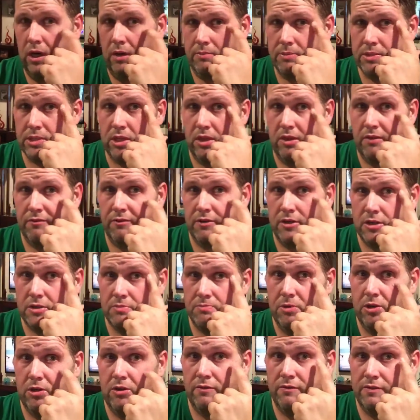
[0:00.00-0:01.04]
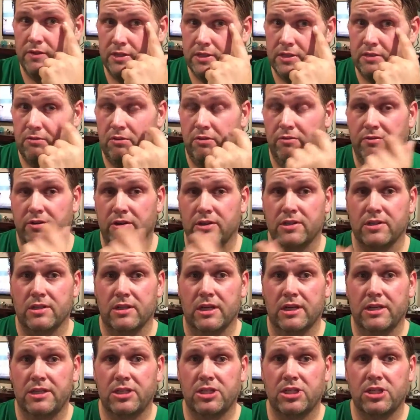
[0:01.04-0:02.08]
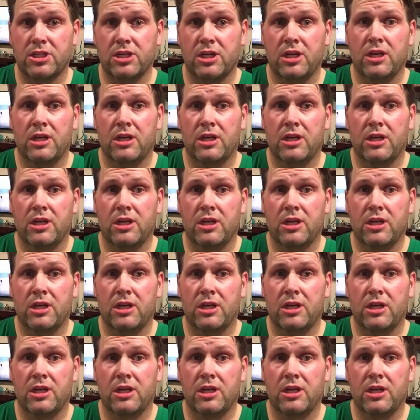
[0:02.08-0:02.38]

So the first move is a reverse lunge.